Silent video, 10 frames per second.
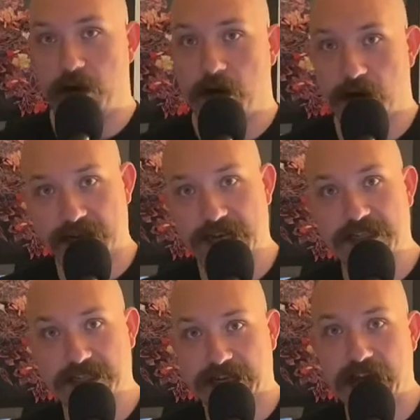on
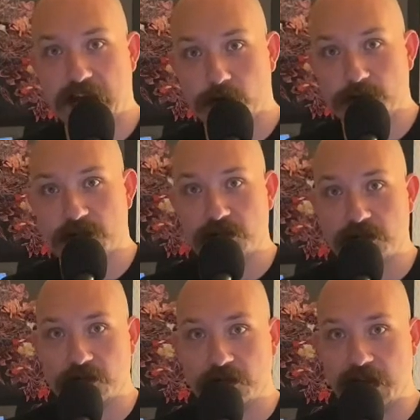his account,
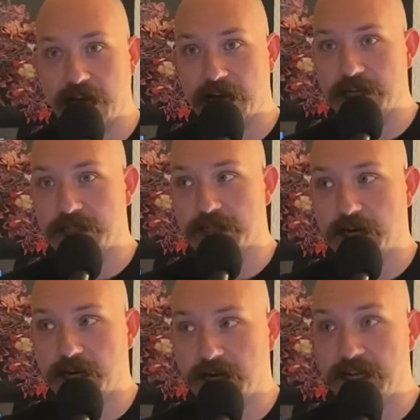and
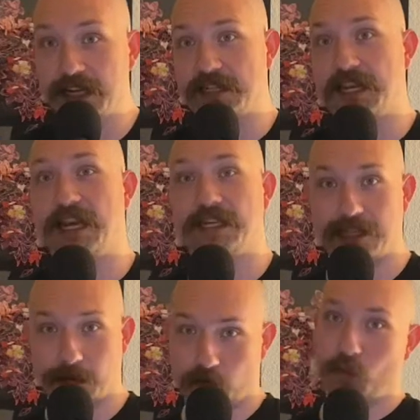he takes
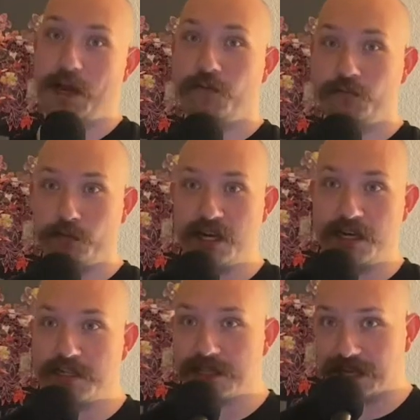them away from
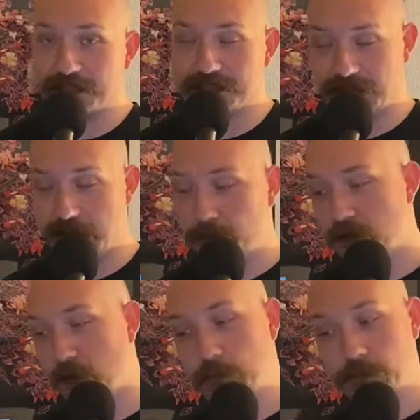us like the
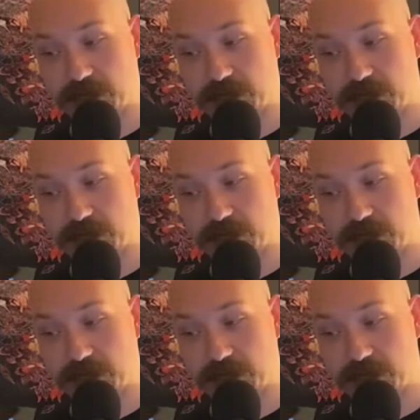scapegoat, but